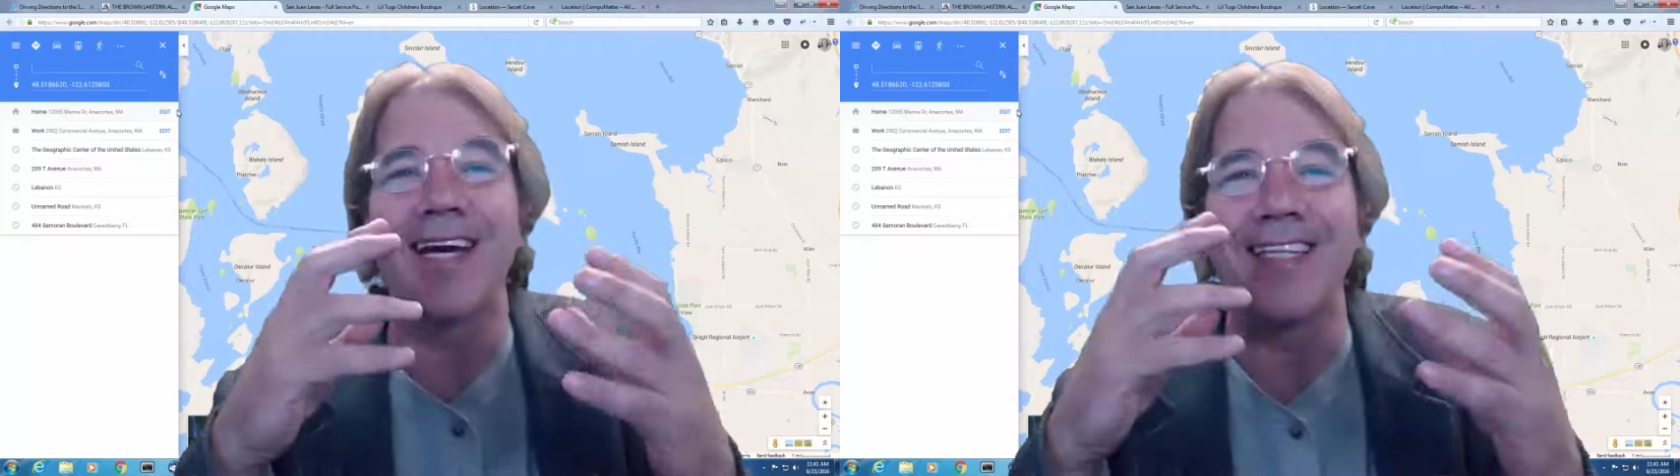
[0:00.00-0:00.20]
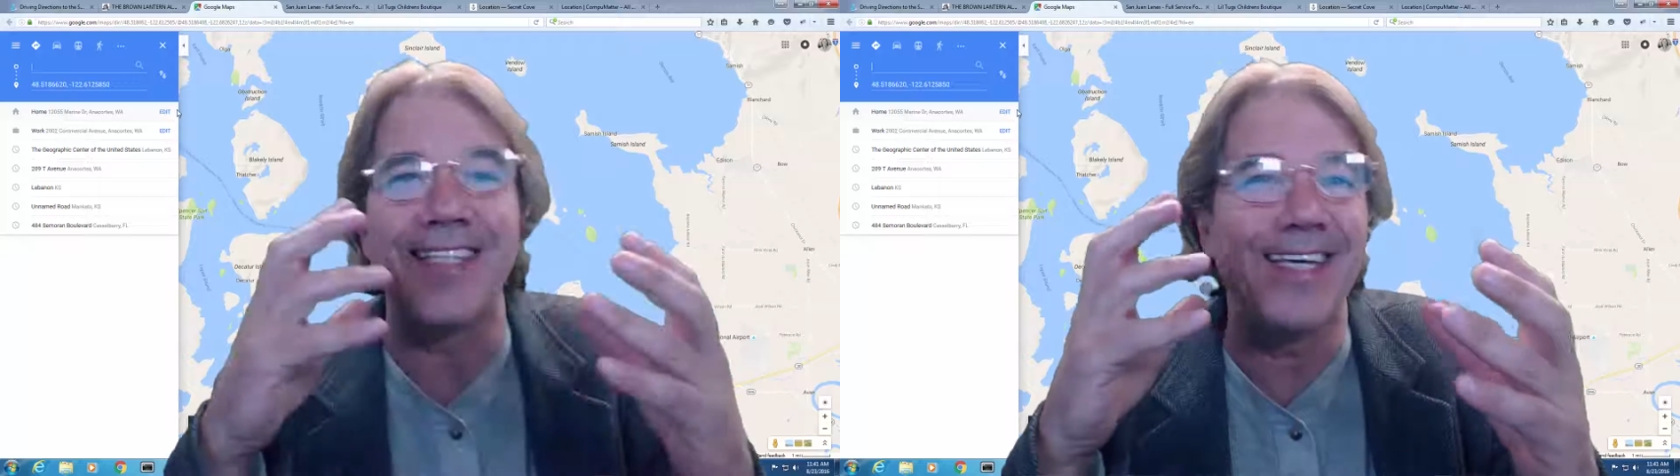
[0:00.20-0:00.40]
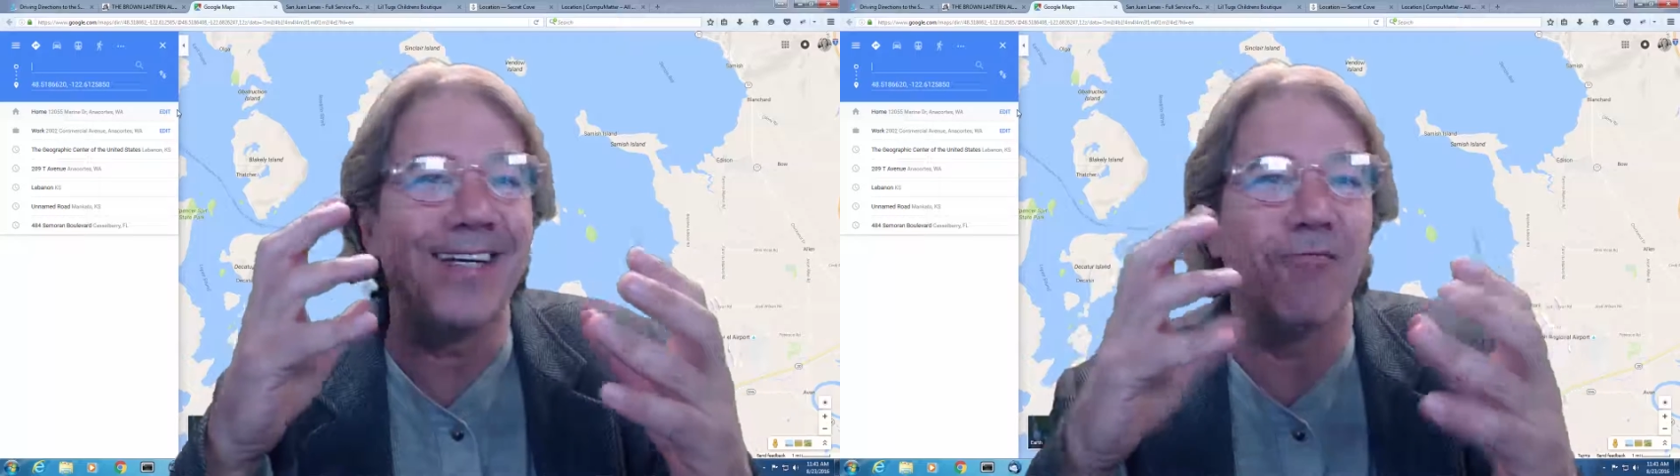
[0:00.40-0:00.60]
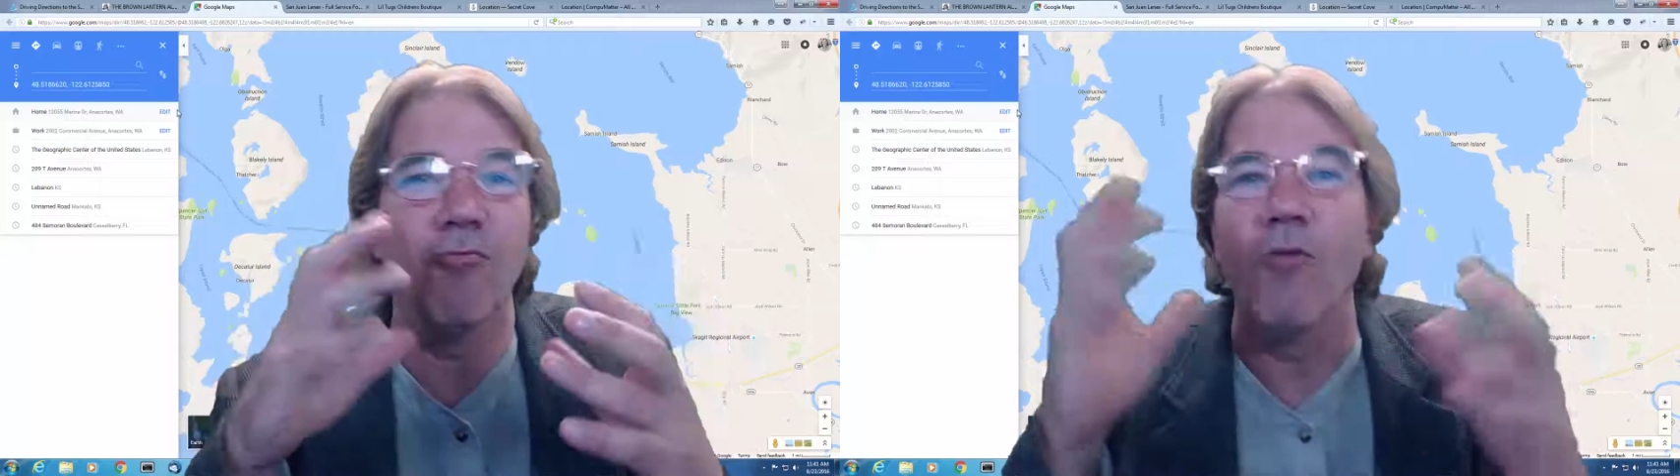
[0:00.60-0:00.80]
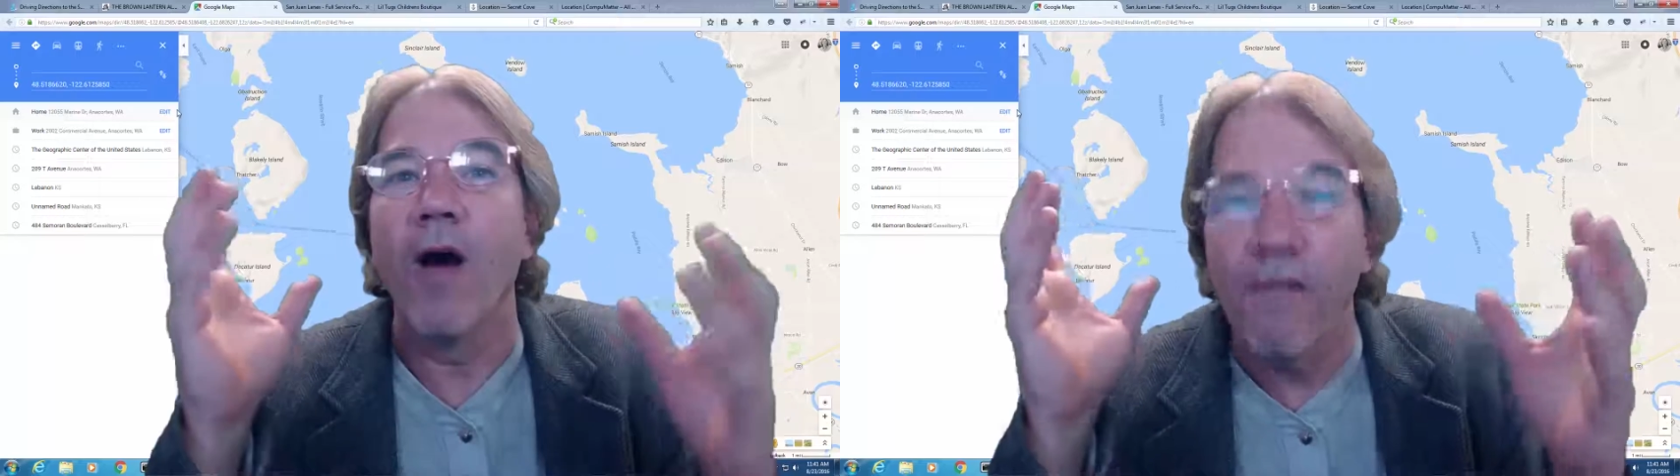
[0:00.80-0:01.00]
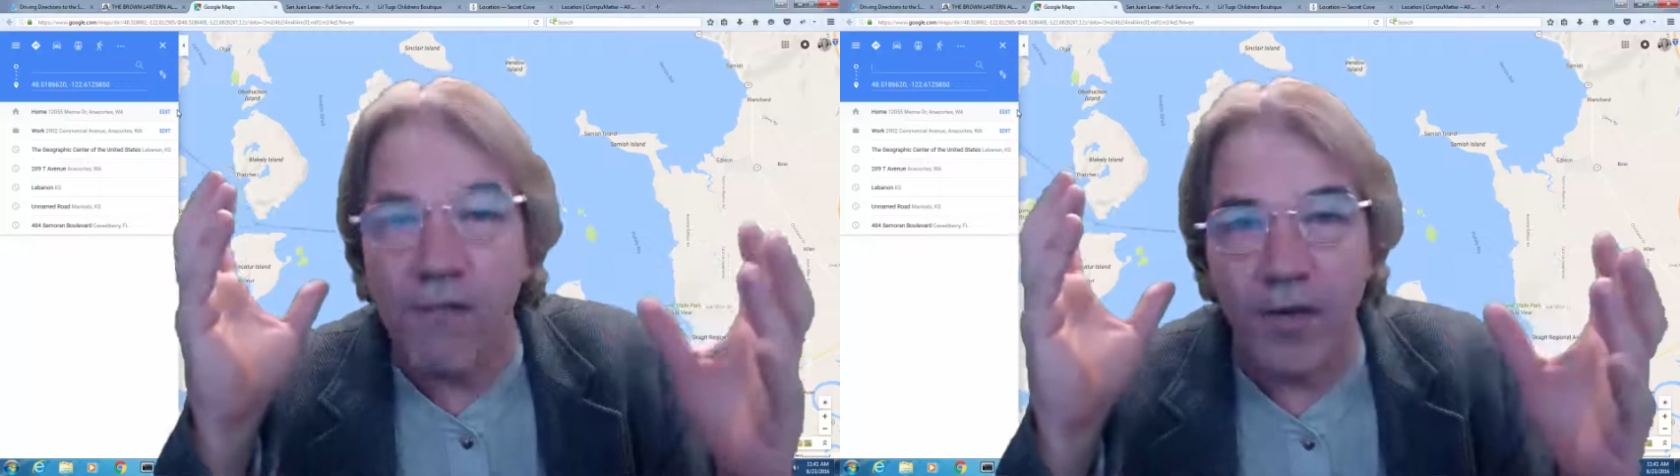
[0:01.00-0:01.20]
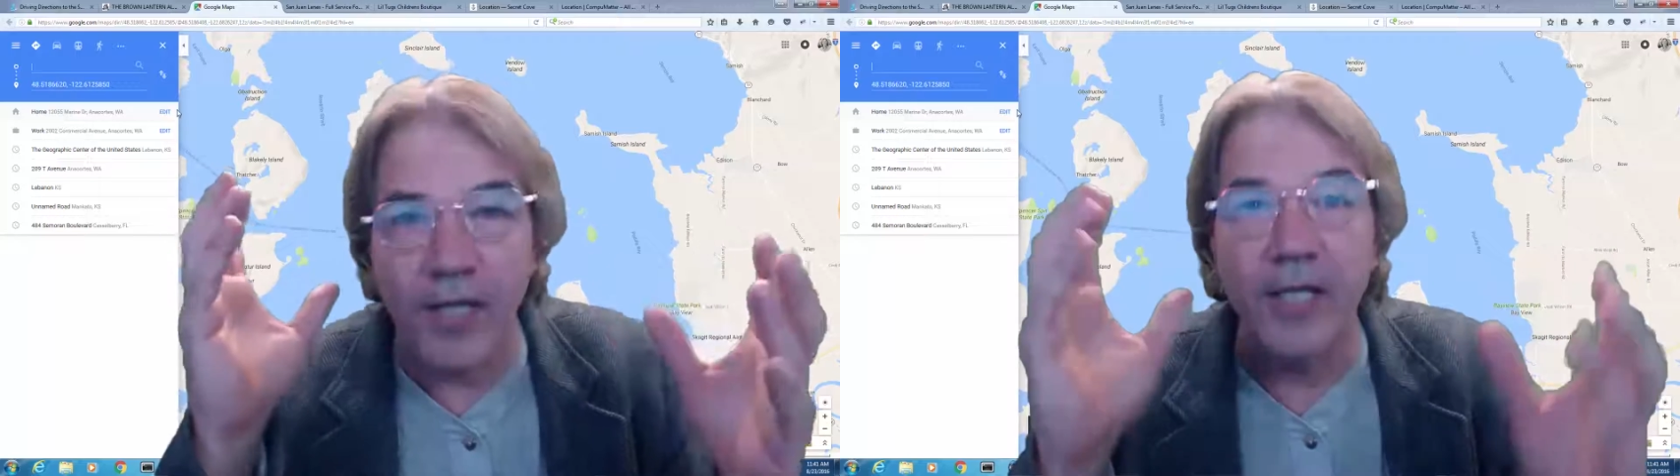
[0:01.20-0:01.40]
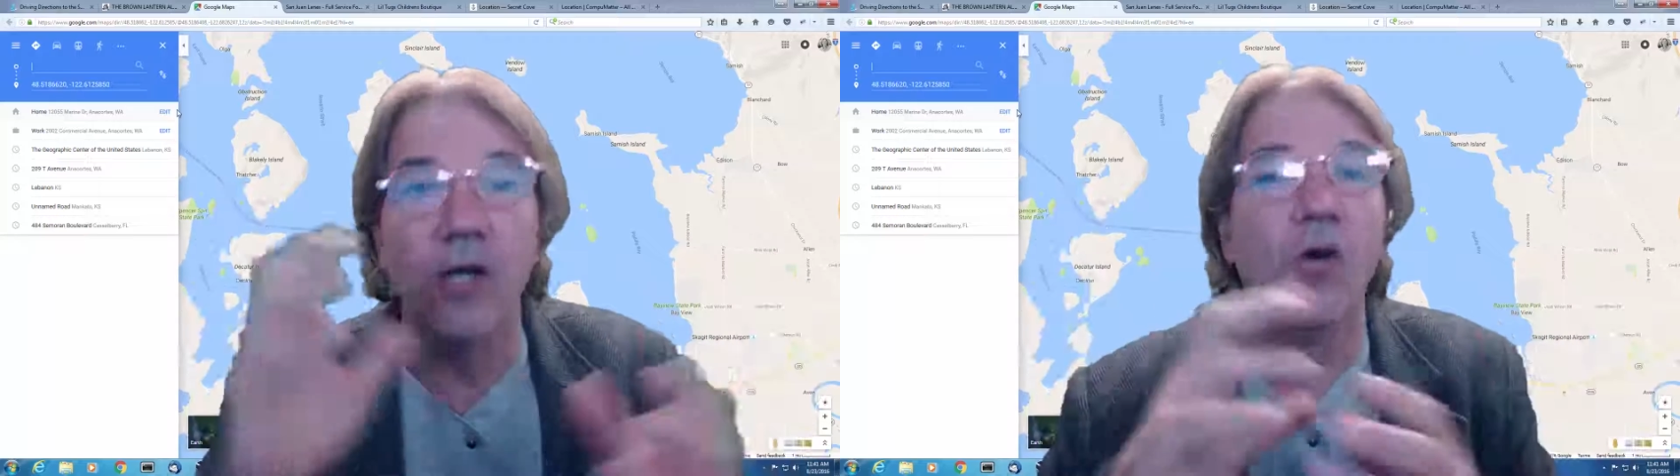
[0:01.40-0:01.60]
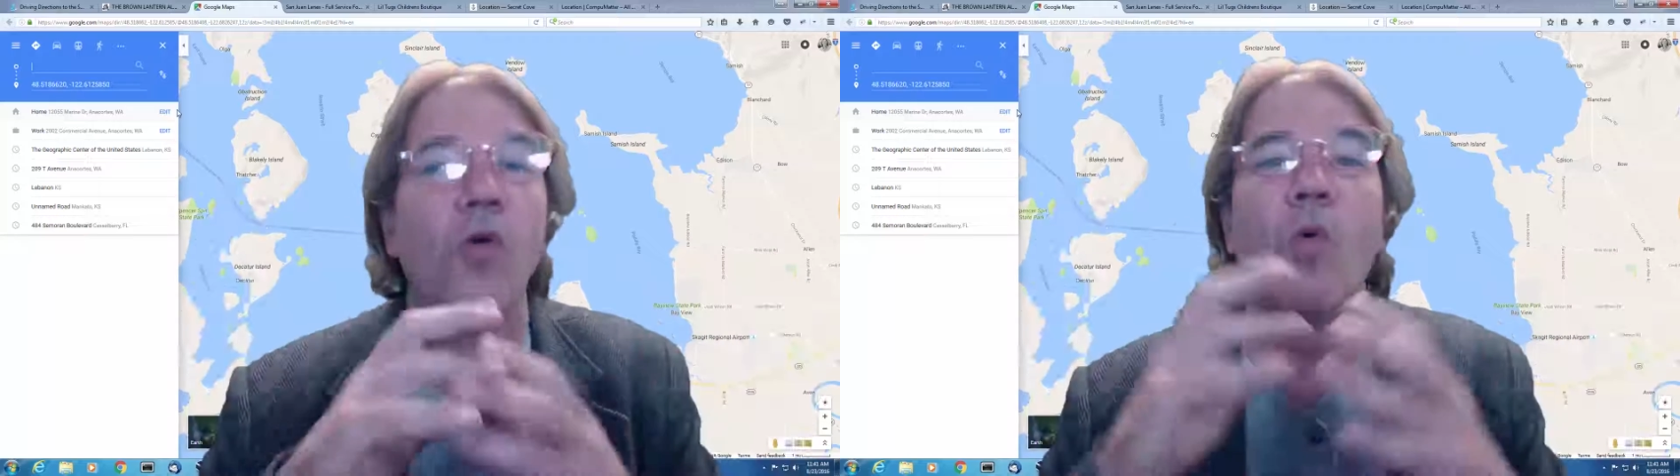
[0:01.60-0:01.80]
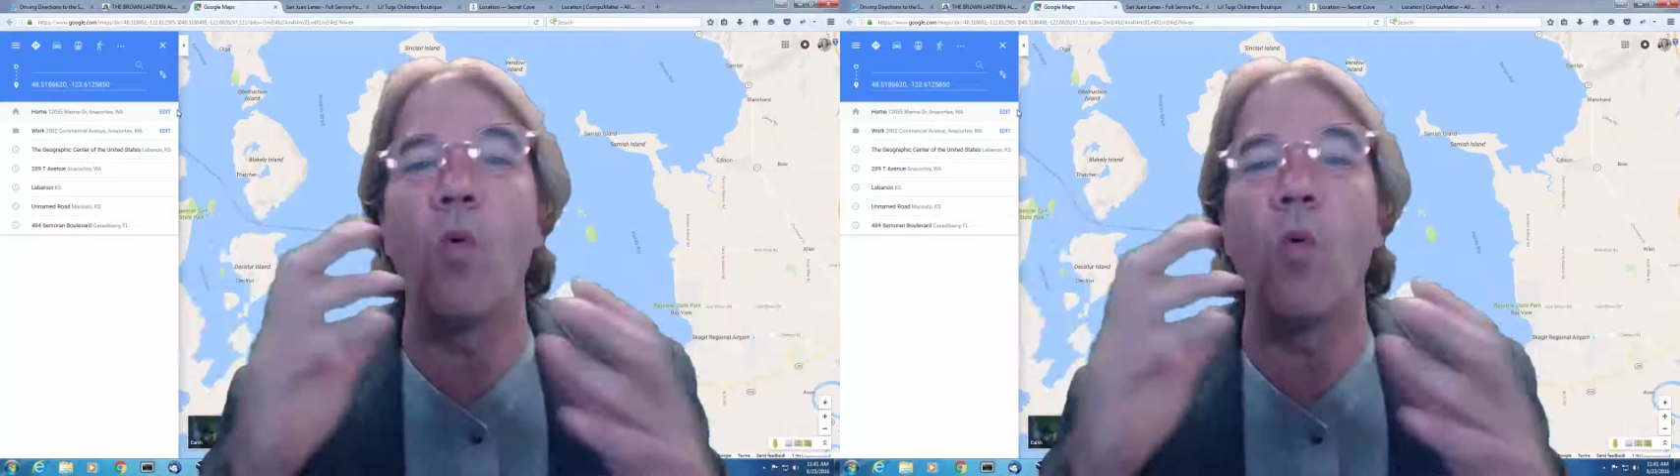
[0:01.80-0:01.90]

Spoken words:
idea roughly